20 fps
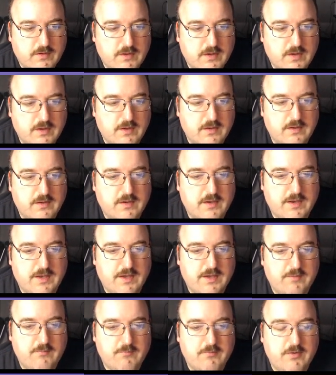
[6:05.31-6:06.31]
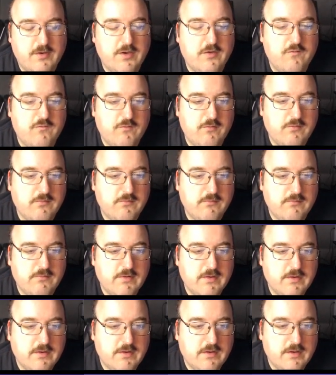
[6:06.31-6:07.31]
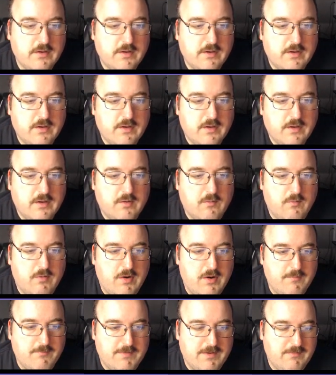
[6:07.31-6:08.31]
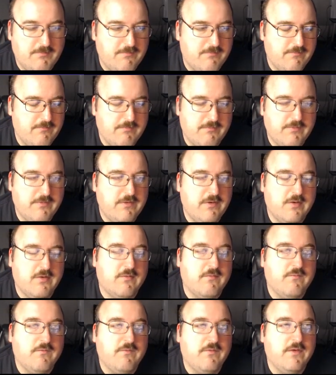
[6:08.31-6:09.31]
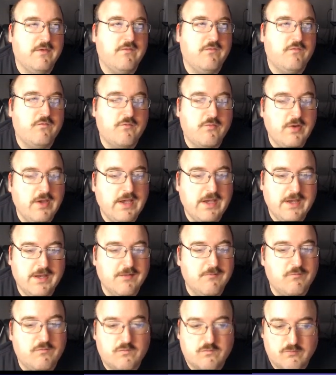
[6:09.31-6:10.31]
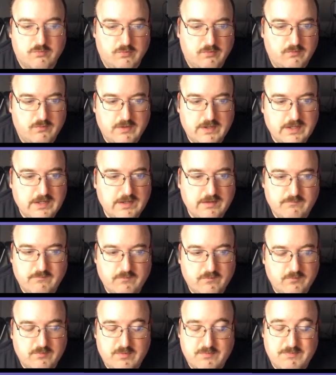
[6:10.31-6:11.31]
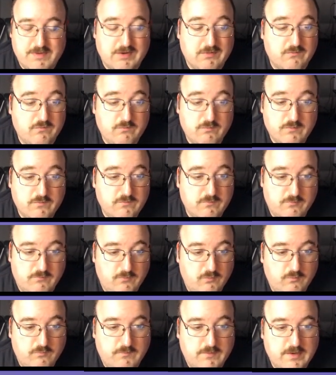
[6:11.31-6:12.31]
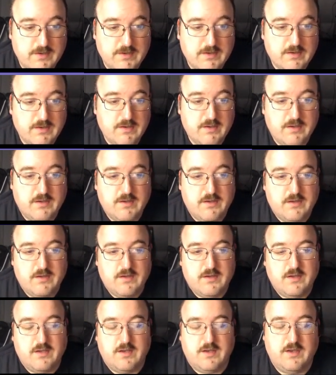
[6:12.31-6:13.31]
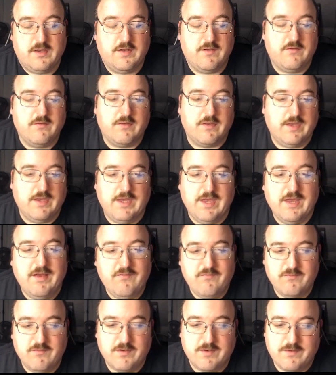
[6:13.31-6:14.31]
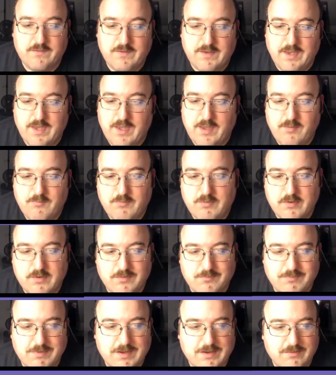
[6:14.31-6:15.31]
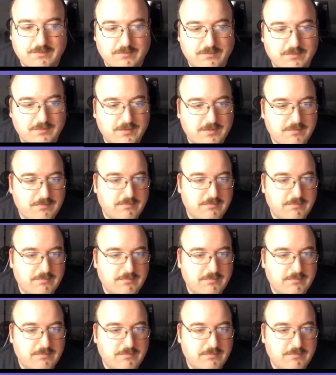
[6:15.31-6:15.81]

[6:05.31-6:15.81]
I had one issue where the screen kept scrolling even though my mouse wasn't moving, and I had to like exit out of the game and come back on.